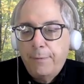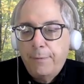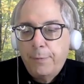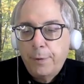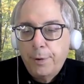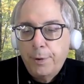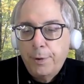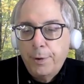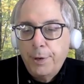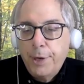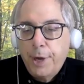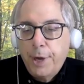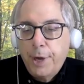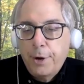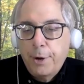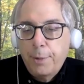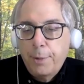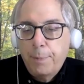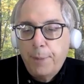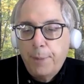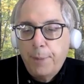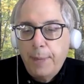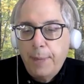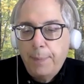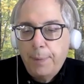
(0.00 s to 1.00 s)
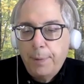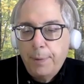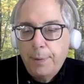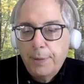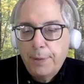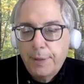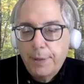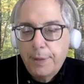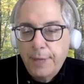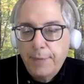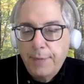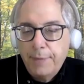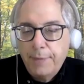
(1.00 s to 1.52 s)
for younger people,
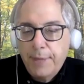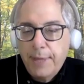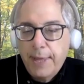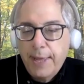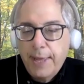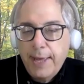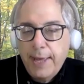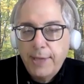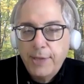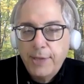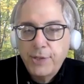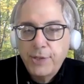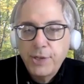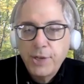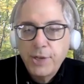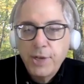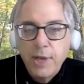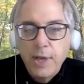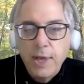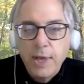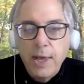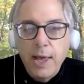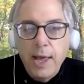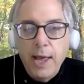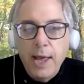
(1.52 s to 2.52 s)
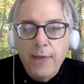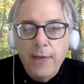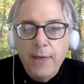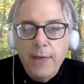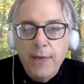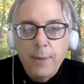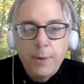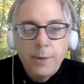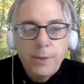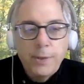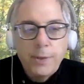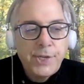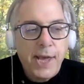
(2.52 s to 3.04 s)
even kids, and they
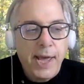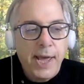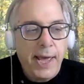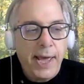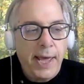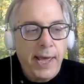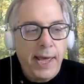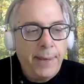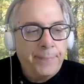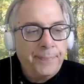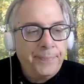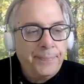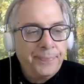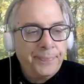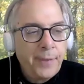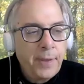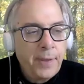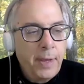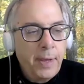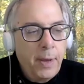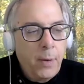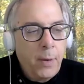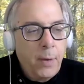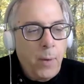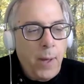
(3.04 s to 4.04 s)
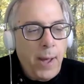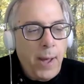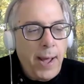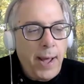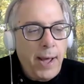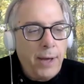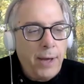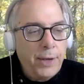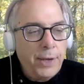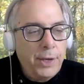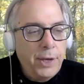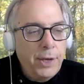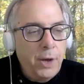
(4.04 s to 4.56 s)
were saying,
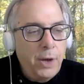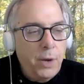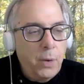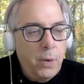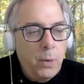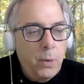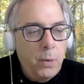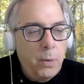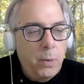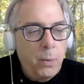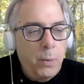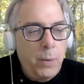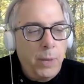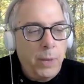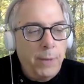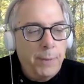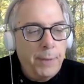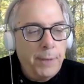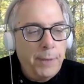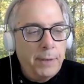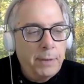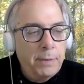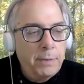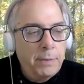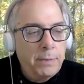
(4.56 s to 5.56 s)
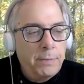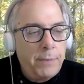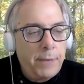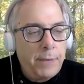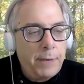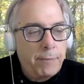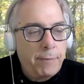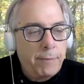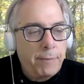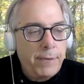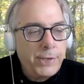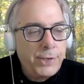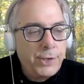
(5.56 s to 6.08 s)
"Well, you know, we've been like
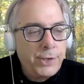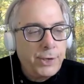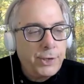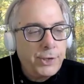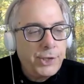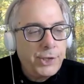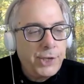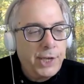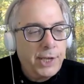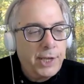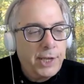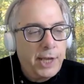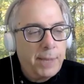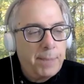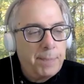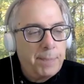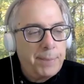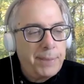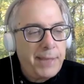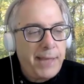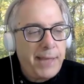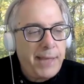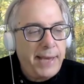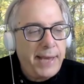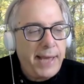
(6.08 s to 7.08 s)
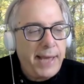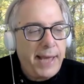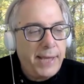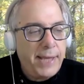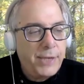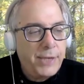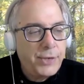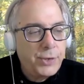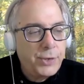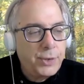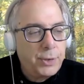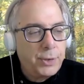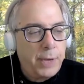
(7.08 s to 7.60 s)
researching like play
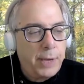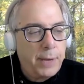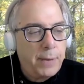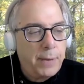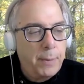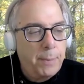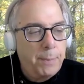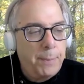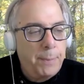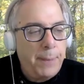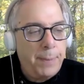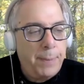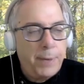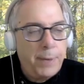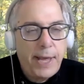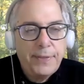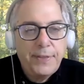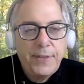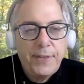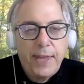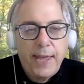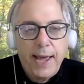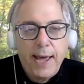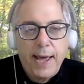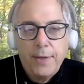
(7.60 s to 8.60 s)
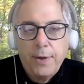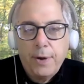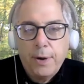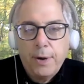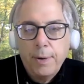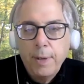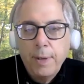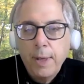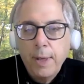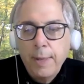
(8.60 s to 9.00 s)
dates or like when people get together,